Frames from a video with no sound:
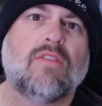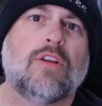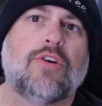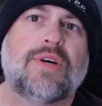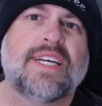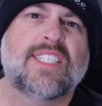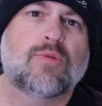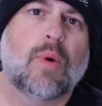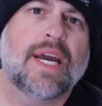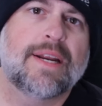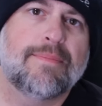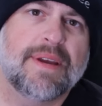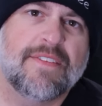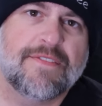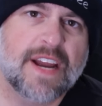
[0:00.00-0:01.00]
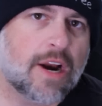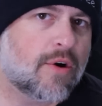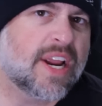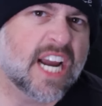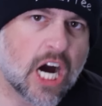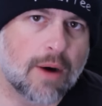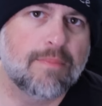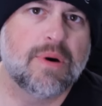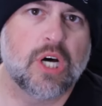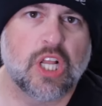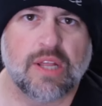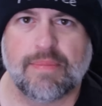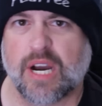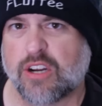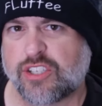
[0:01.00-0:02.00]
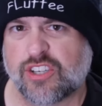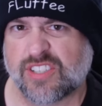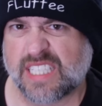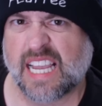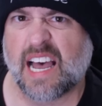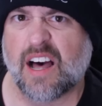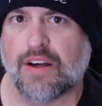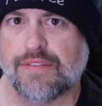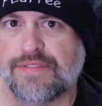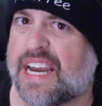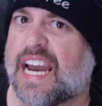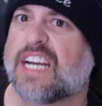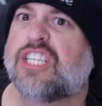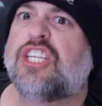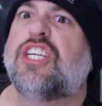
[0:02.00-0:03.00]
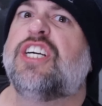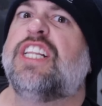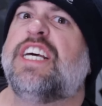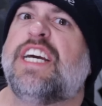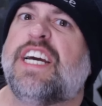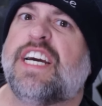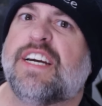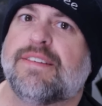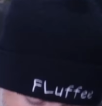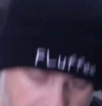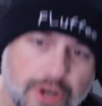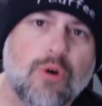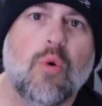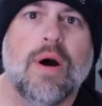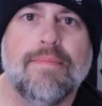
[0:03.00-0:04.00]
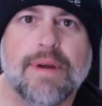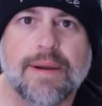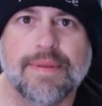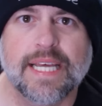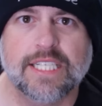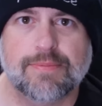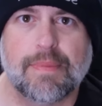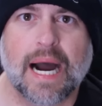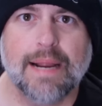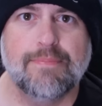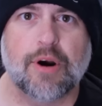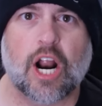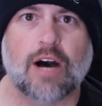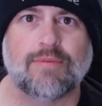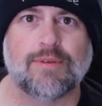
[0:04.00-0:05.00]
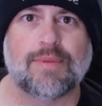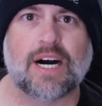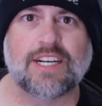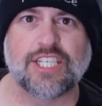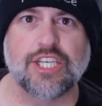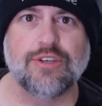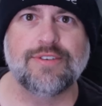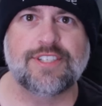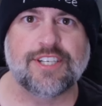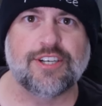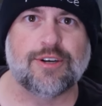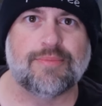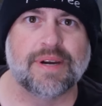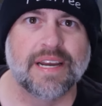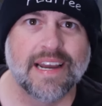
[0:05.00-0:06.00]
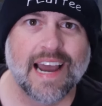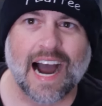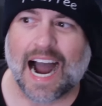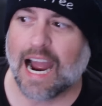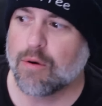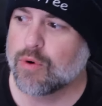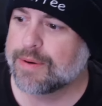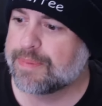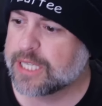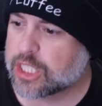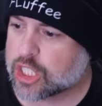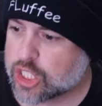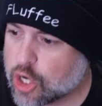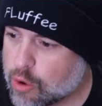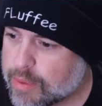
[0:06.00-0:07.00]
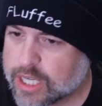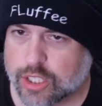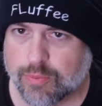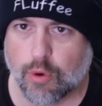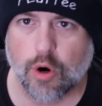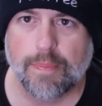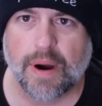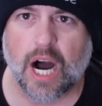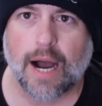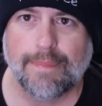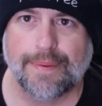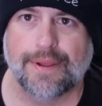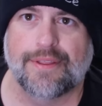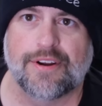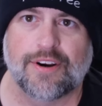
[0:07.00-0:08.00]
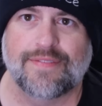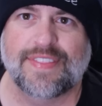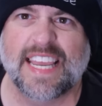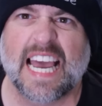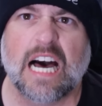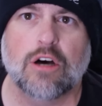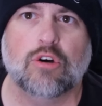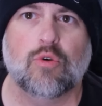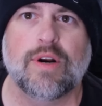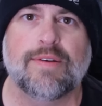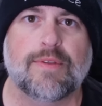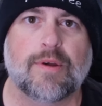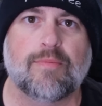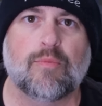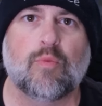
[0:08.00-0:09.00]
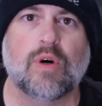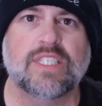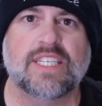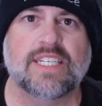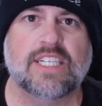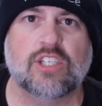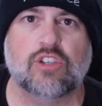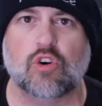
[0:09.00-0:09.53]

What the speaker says: Lucas, way to be very humble about yourself. Actually, you know what? Maybe that's my problem on YouTube. I would be so much more popular if the algorithm wasn't